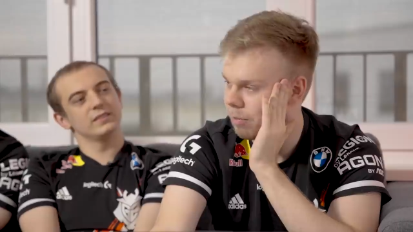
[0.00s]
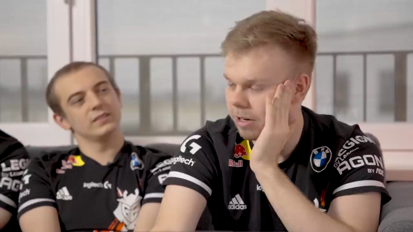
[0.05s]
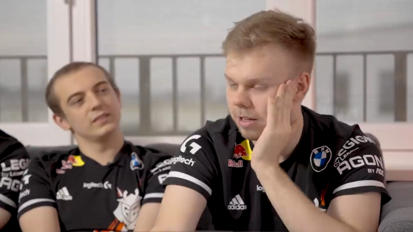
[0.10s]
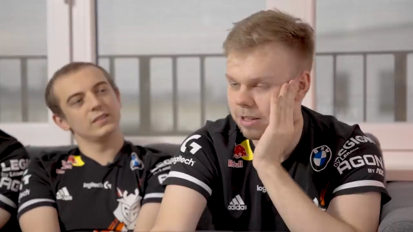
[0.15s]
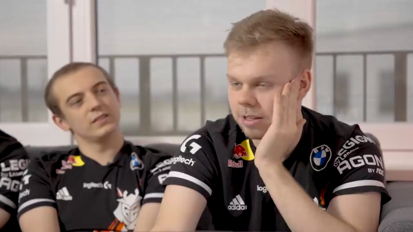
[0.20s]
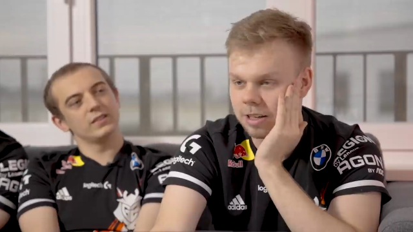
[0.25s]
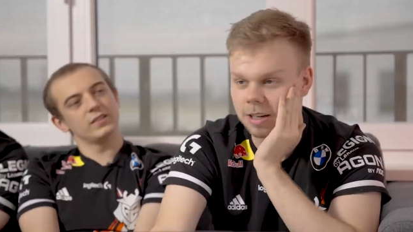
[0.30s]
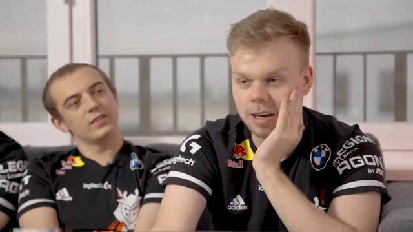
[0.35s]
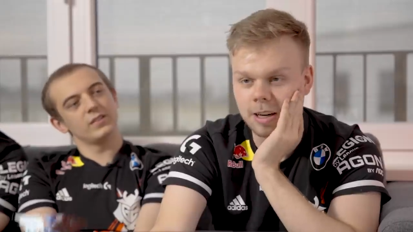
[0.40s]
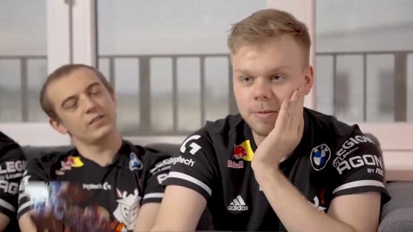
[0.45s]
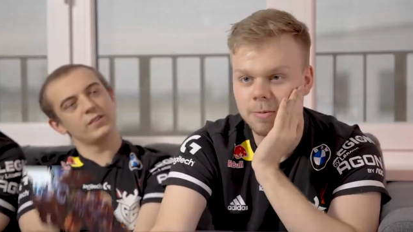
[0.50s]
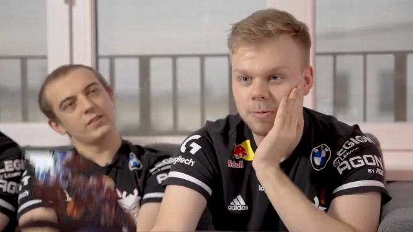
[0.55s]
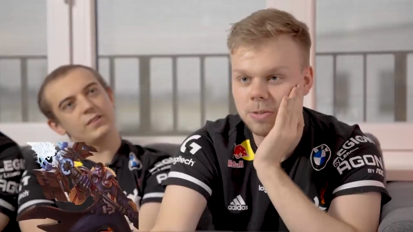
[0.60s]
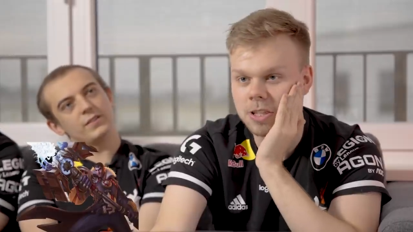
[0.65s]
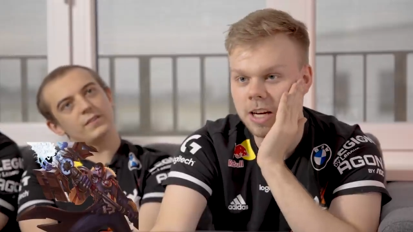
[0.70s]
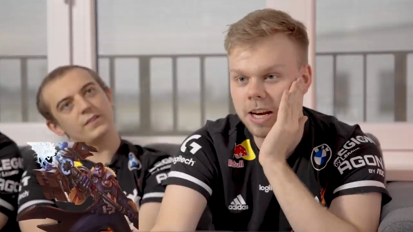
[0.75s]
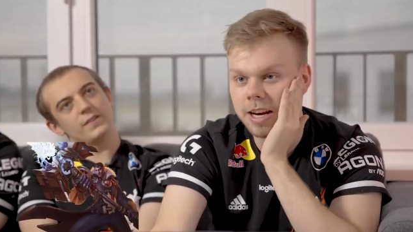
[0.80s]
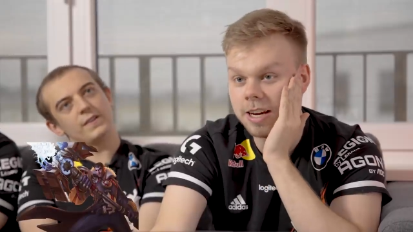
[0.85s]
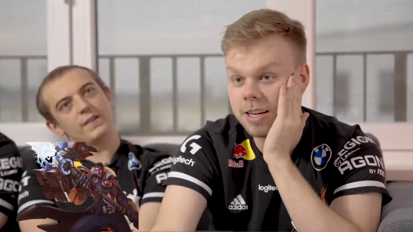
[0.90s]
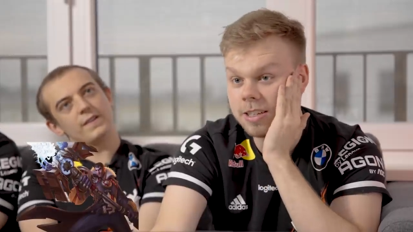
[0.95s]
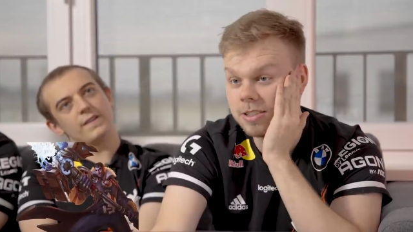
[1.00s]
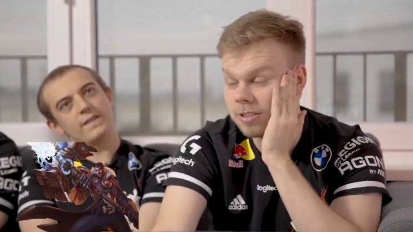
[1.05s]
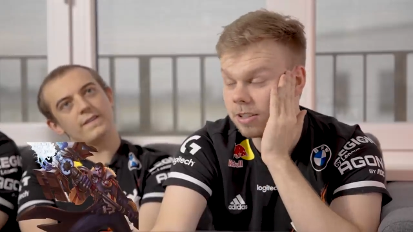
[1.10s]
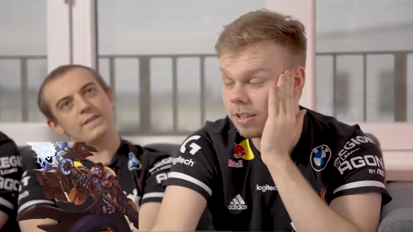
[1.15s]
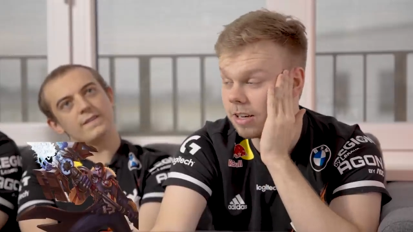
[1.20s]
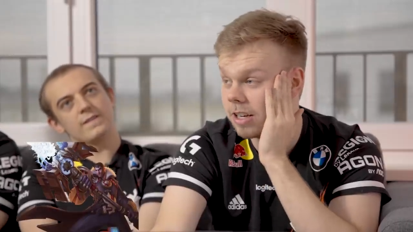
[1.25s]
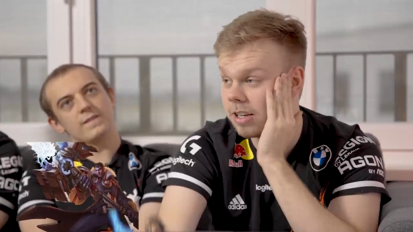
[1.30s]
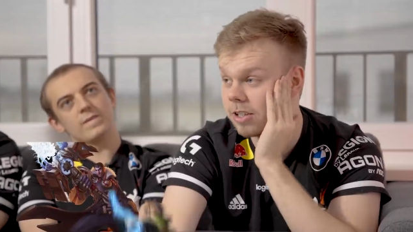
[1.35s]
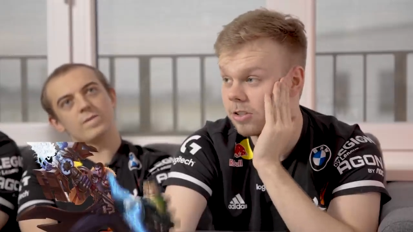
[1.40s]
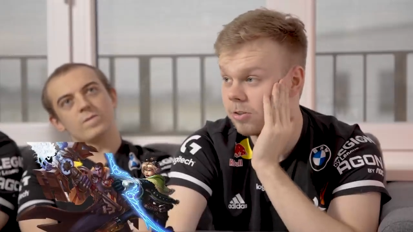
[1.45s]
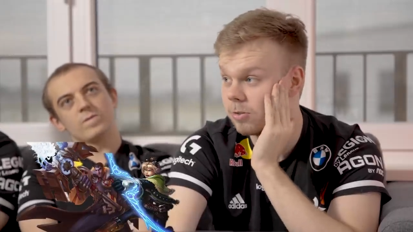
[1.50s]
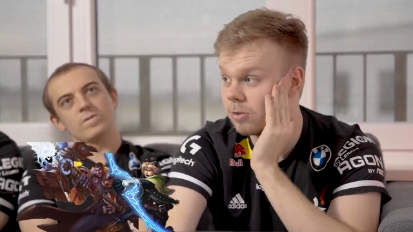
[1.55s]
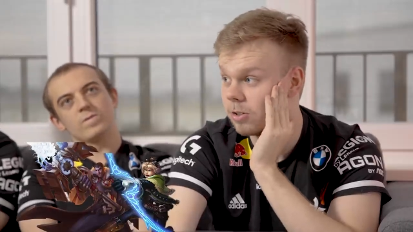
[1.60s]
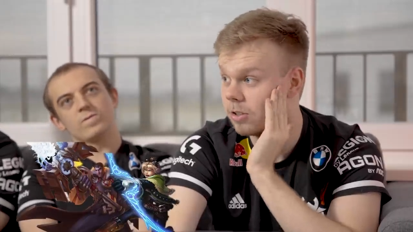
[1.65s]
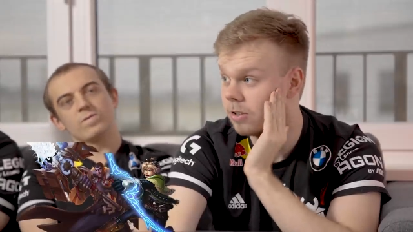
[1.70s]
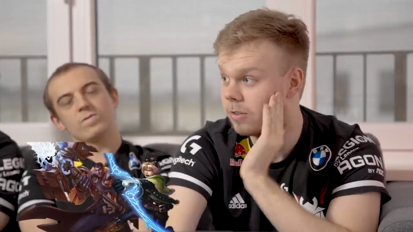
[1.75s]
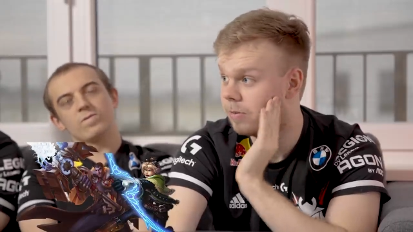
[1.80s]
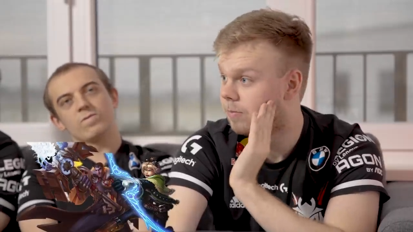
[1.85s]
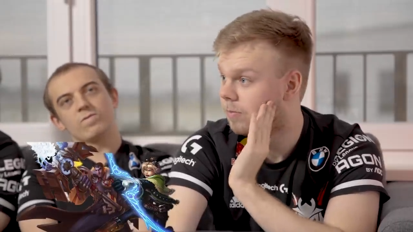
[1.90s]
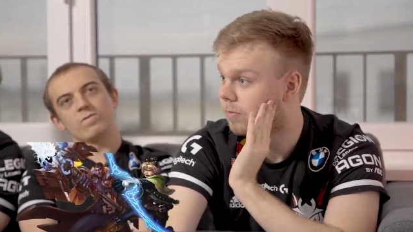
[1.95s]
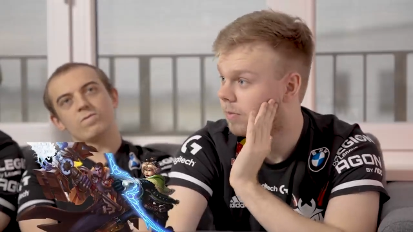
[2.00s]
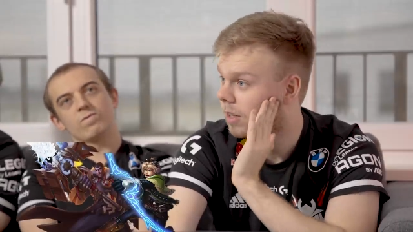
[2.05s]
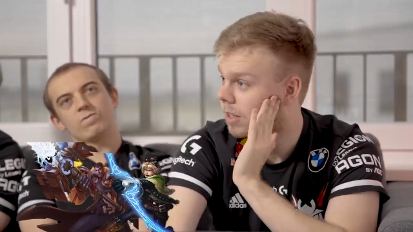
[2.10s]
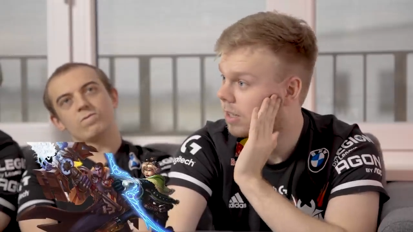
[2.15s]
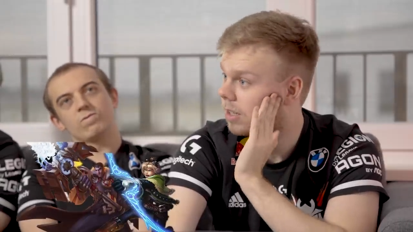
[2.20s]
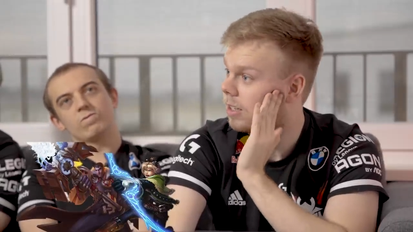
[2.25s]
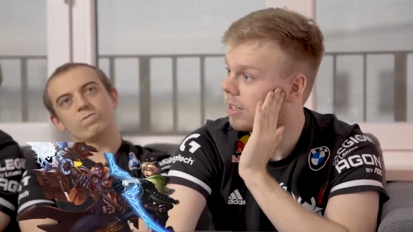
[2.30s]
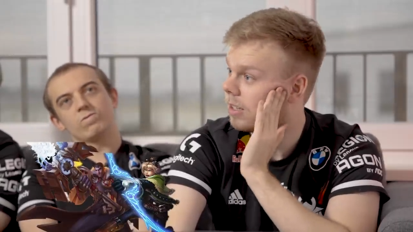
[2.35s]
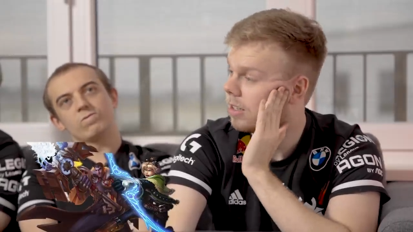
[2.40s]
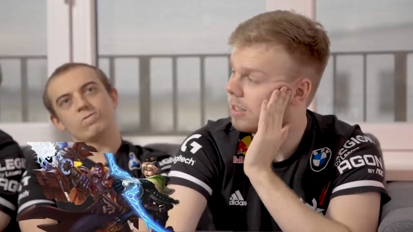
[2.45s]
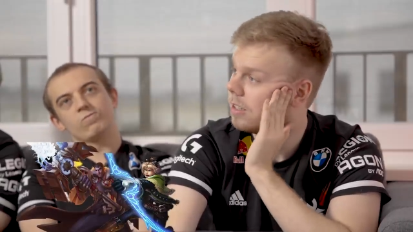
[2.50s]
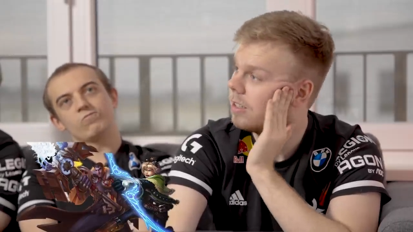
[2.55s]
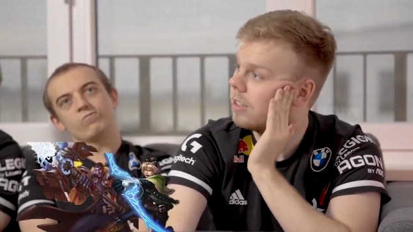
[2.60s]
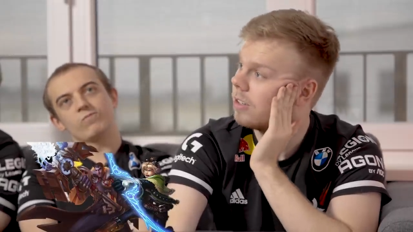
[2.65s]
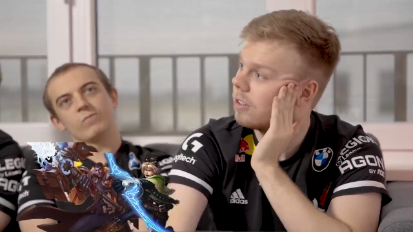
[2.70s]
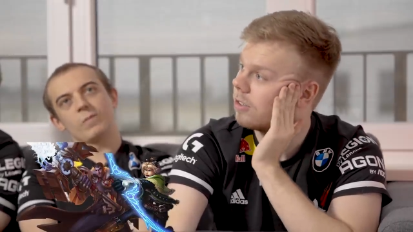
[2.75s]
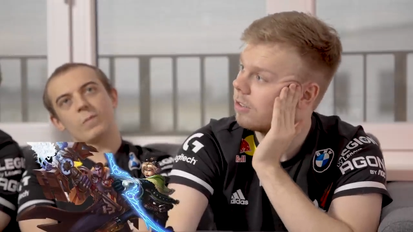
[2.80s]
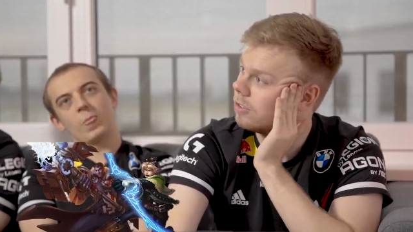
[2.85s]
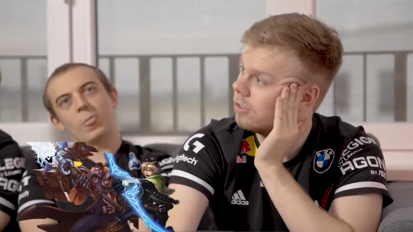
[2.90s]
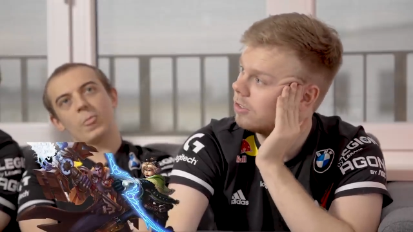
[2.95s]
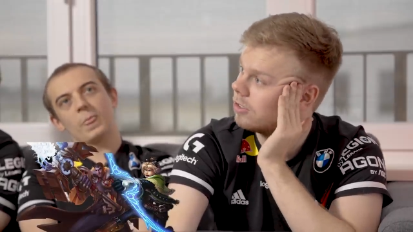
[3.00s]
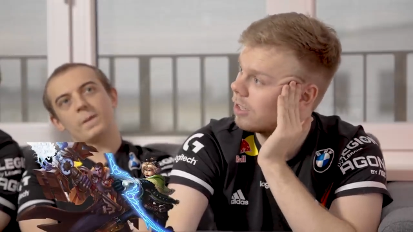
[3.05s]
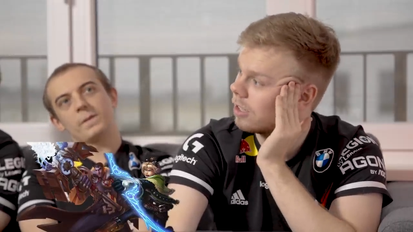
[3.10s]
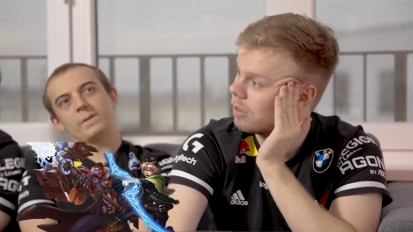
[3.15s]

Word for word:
Speaker 1: played like Jace and Ezreal, all these